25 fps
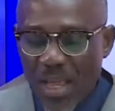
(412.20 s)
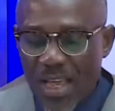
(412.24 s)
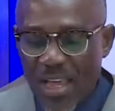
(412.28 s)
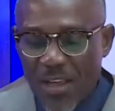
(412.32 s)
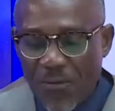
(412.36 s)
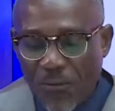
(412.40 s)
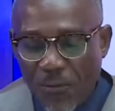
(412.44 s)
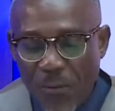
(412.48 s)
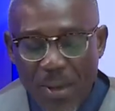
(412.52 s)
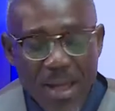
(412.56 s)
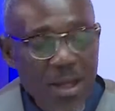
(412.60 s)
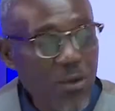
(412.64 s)

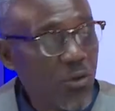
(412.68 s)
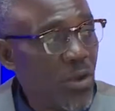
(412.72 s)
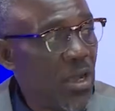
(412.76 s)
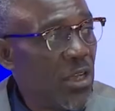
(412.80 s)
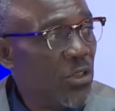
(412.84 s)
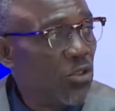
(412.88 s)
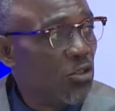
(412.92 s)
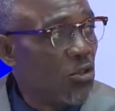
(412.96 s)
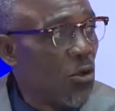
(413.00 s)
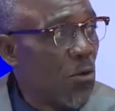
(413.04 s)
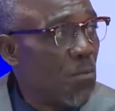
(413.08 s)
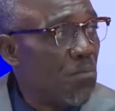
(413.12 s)
if we are
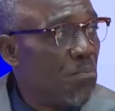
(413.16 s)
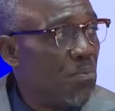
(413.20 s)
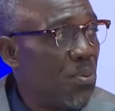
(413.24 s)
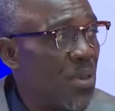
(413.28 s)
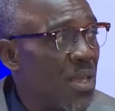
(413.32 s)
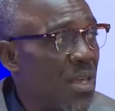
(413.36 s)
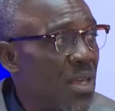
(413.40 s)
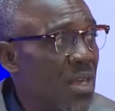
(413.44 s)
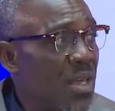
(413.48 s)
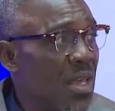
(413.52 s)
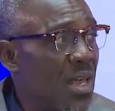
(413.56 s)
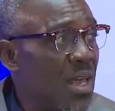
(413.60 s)
going to
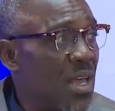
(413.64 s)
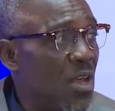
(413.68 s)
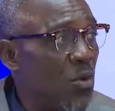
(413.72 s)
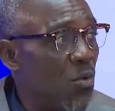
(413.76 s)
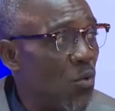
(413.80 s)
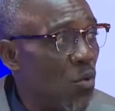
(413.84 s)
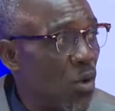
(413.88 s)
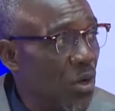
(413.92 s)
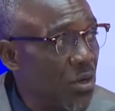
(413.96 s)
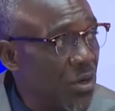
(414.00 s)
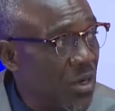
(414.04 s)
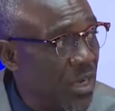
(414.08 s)
be a
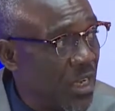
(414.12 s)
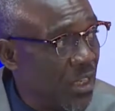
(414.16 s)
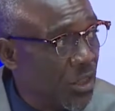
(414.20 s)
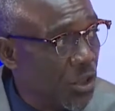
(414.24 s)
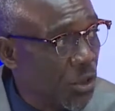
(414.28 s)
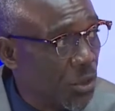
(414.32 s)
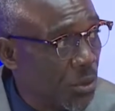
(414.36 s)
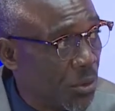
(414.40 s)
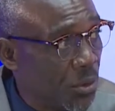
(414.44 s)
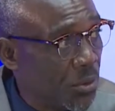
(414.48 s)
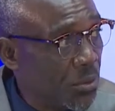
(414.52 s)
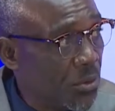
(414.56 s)
one
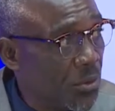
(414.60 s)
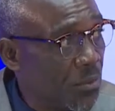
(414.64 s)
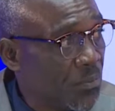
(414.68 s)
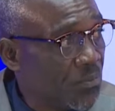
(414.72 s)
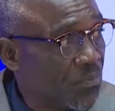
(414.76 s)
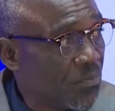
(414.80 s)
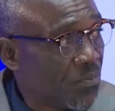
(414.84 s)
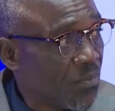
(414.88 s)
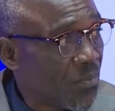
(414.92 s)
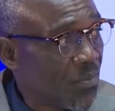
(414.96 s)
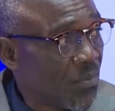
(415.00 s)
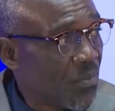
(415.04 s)
nation,
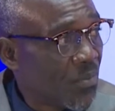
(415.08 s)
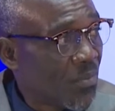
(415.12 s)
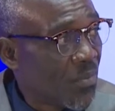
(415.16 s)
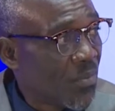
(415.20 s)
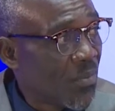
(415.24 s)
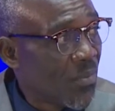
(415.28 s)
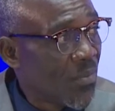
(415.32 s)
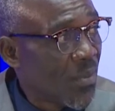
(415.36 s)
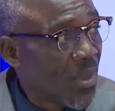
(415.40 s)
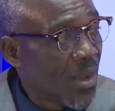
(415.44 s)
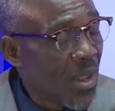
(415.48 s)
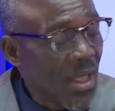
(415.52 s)

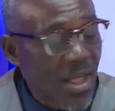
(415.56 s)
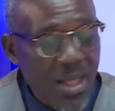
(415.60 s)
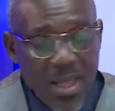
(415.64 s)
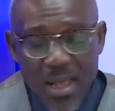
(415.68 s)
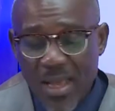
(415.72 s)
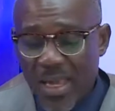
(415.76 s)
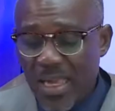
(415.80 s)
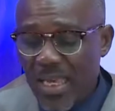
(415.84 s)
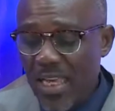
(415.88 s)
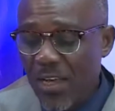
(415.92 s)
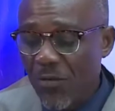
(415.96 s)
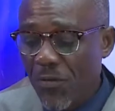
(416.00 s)

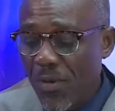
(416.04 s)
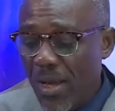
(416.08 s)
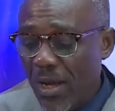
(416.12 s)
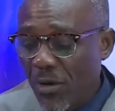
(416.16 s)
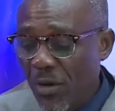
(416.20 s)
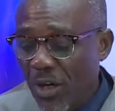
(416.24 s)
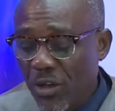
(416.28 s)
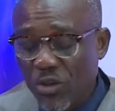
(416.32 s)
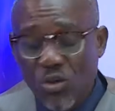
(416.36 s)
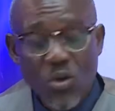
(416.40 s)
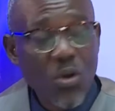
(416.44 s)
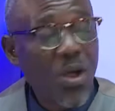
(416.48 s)
if we
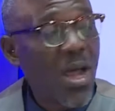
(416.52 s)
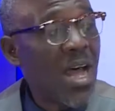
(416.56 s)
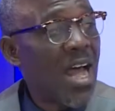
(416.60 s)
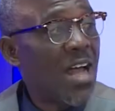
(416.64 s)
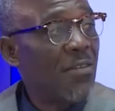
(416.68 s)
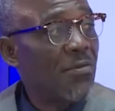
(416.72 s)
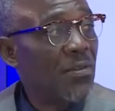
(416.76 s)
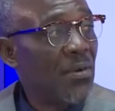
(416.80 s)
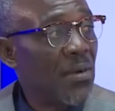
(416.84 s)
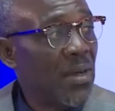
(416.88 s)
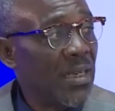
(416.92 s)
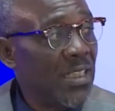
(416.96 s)
are going to
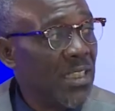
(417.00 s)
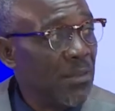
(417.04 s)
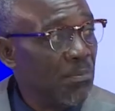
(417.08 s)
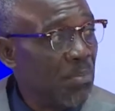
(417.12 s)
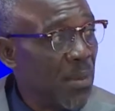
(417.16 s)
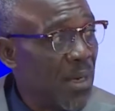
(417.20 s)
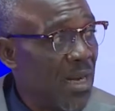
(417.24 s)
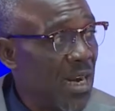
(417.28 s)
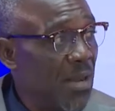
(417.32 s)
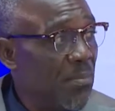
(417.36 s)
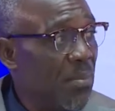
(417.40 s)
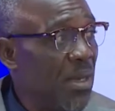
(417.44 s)
have our
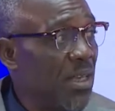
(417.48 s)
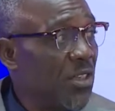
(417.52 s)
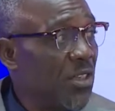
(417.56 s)
independent